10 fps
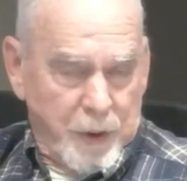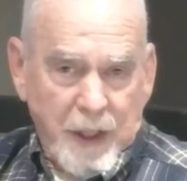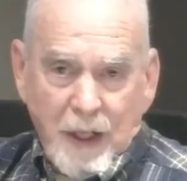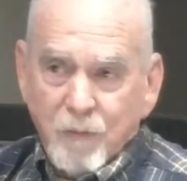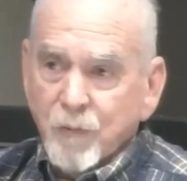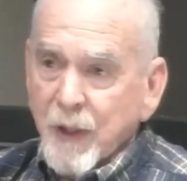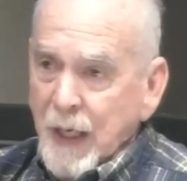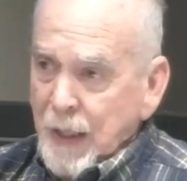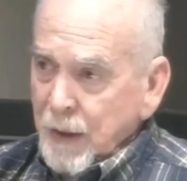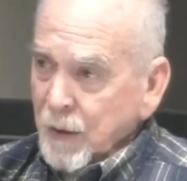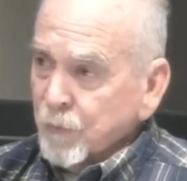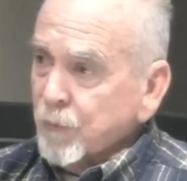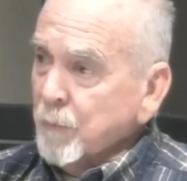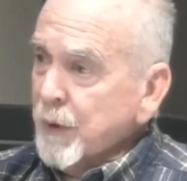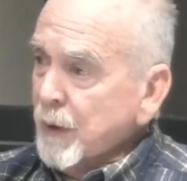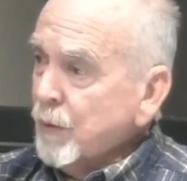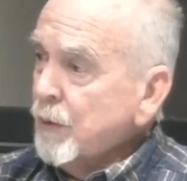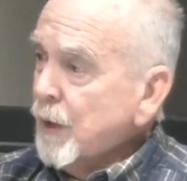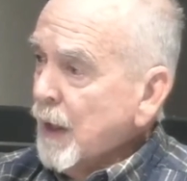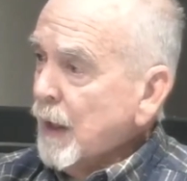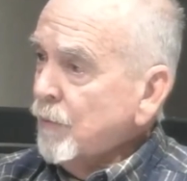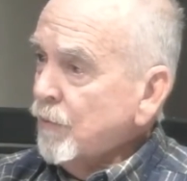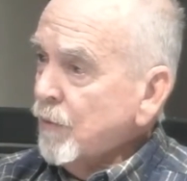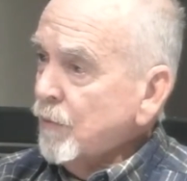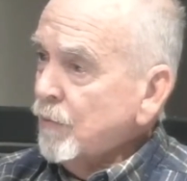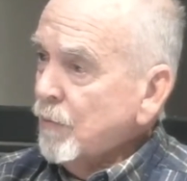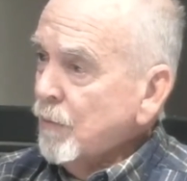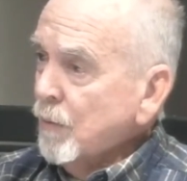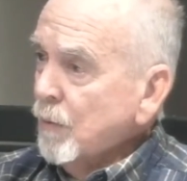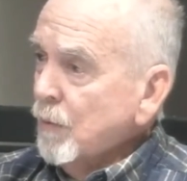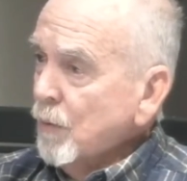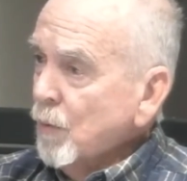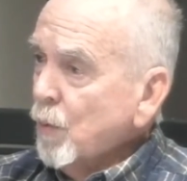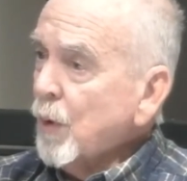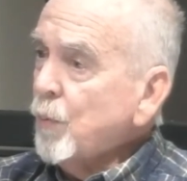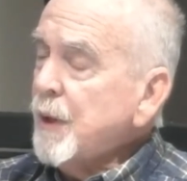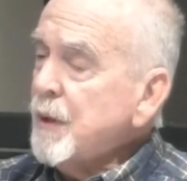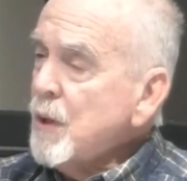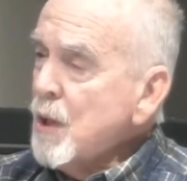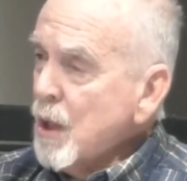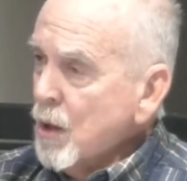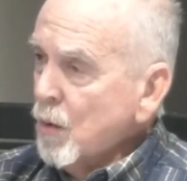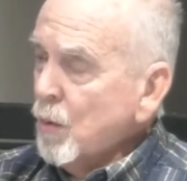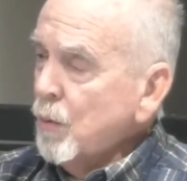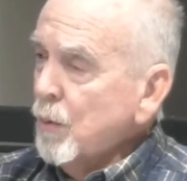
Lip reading: have data from here in Kansas where we know